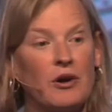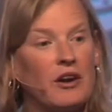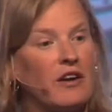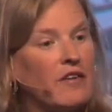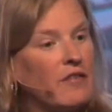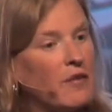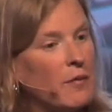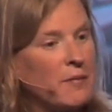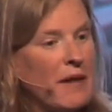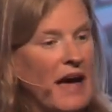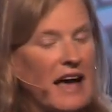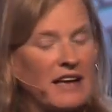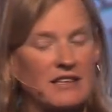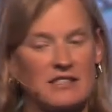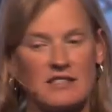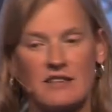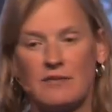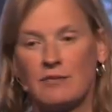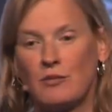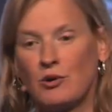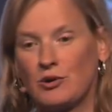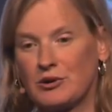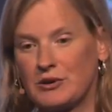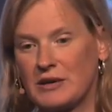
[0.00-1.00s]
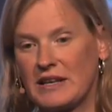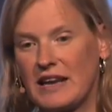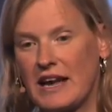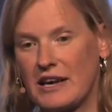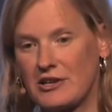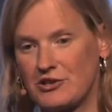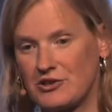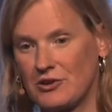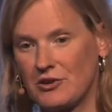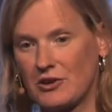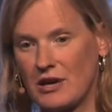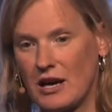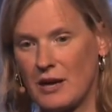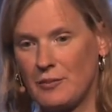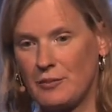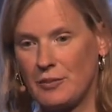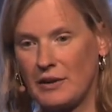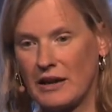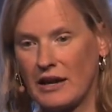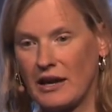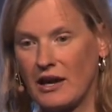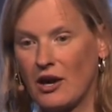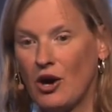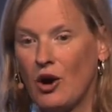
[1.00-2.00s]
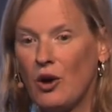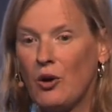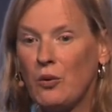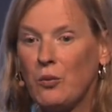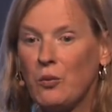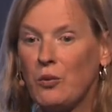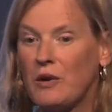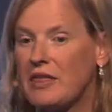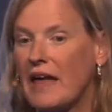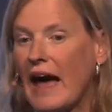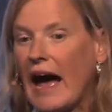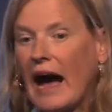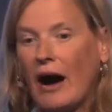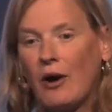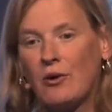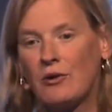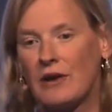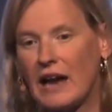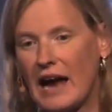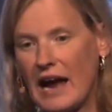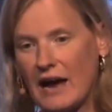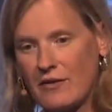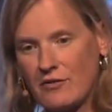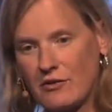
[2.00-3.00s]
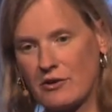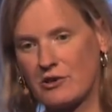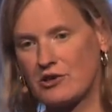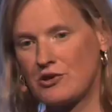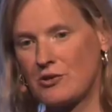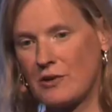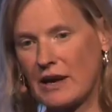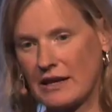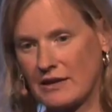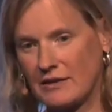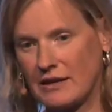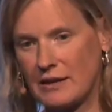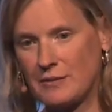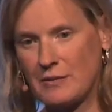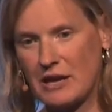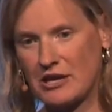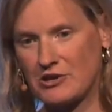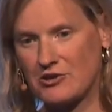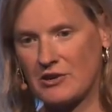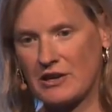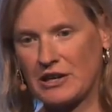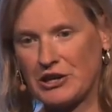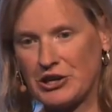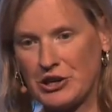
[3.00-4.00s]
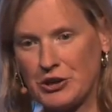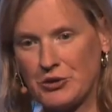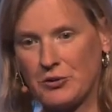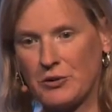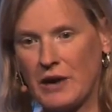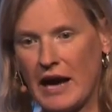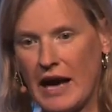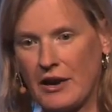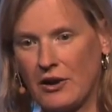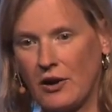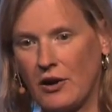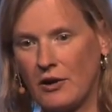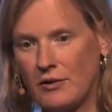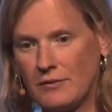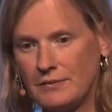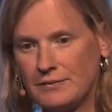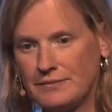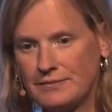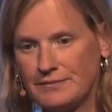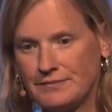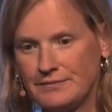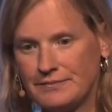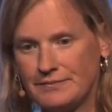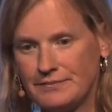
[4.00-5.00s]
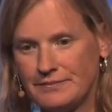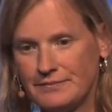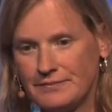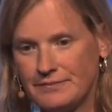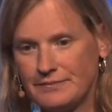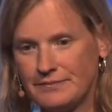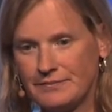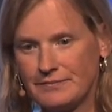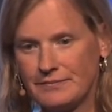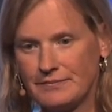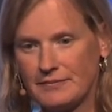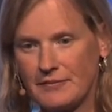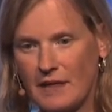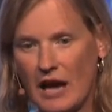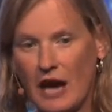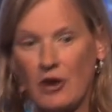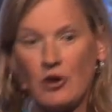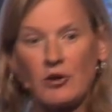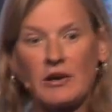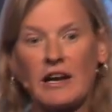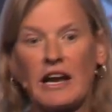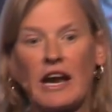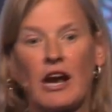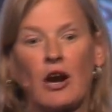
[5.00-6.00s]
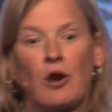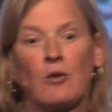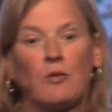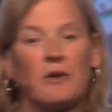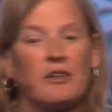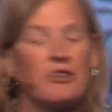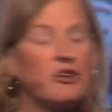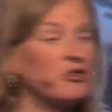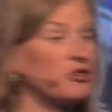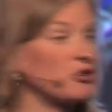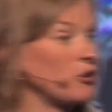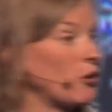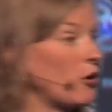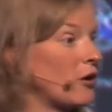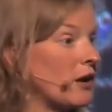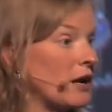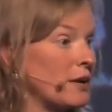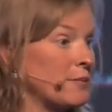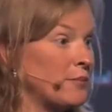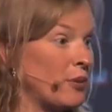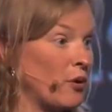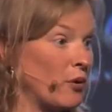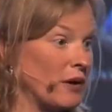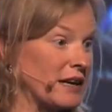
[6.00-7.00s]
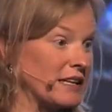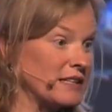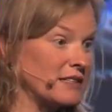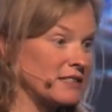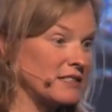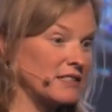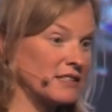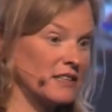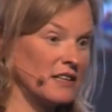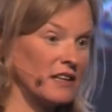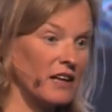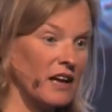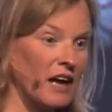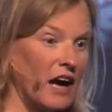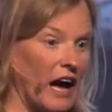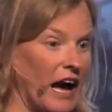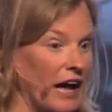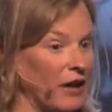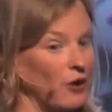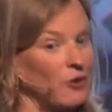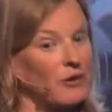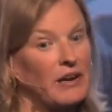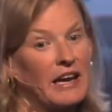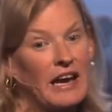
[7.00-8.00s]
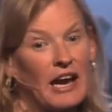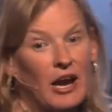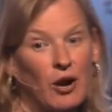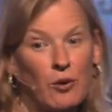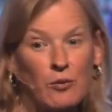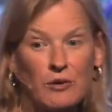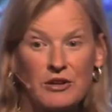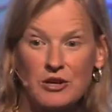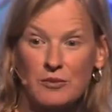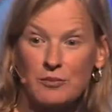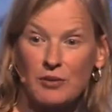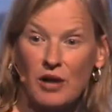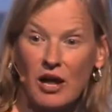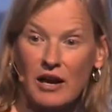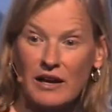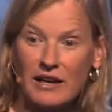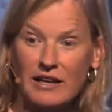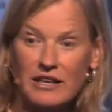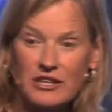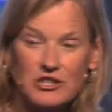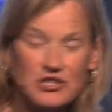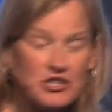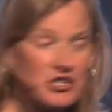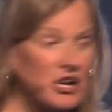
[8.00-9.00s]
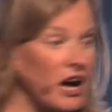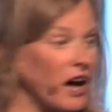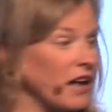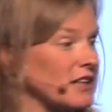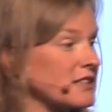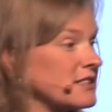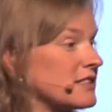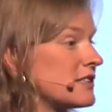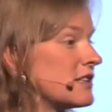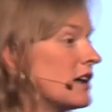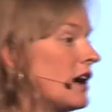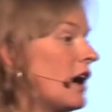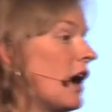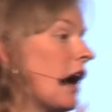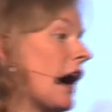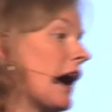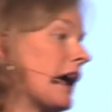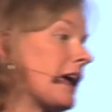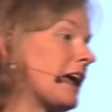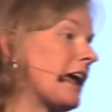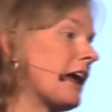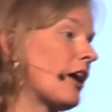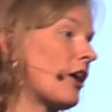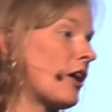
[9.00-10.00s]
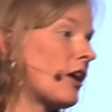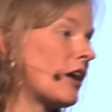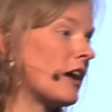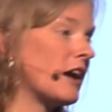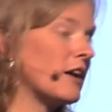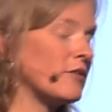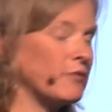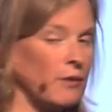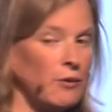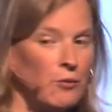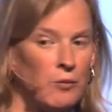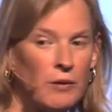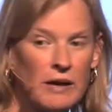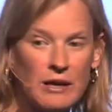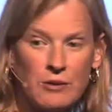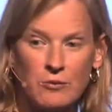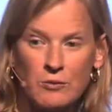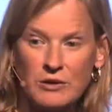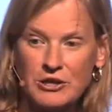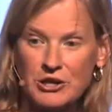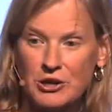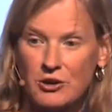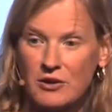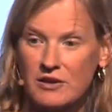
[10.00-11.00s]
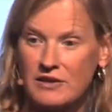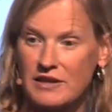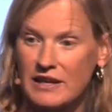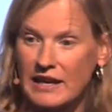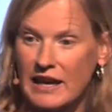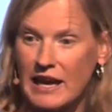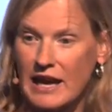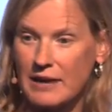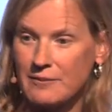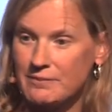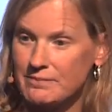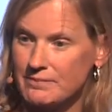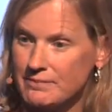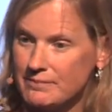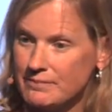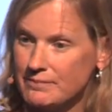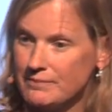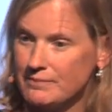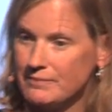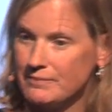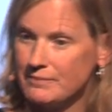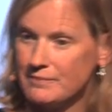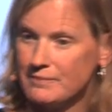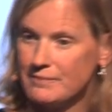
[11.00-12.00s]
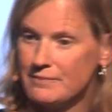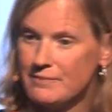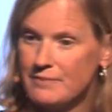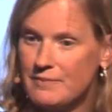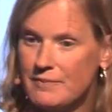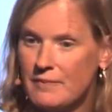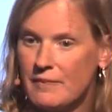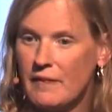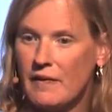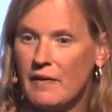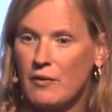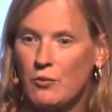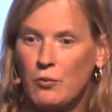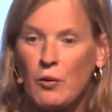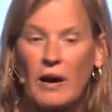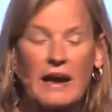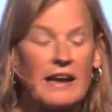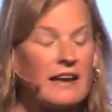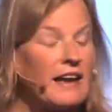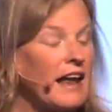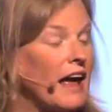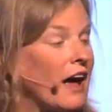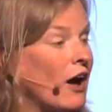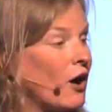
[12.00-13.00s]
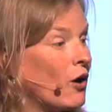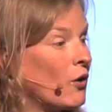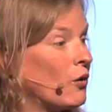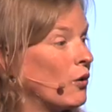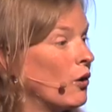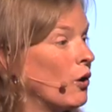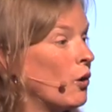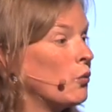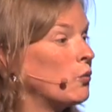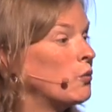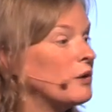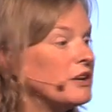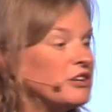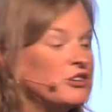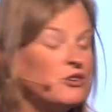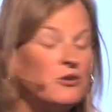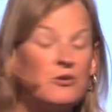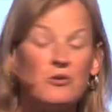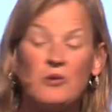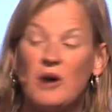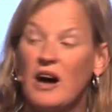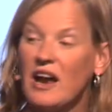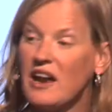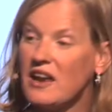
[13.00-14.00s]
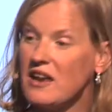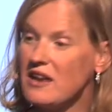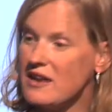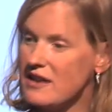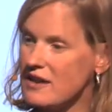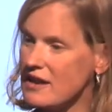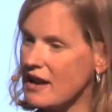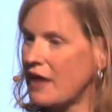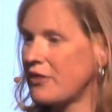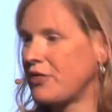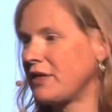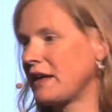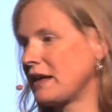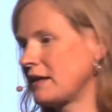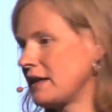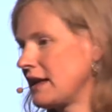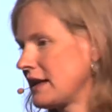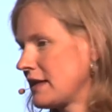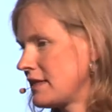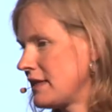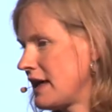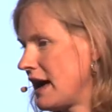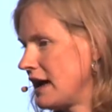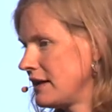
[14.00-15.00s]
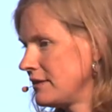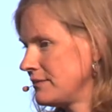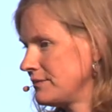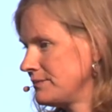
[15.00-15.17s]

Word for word: of a massive multinational company without ever directly measuring you at all. I don't care whether you score any points. I don't care whether you block any shots. I care if we win when you're in the game. Right now, we do nothing like that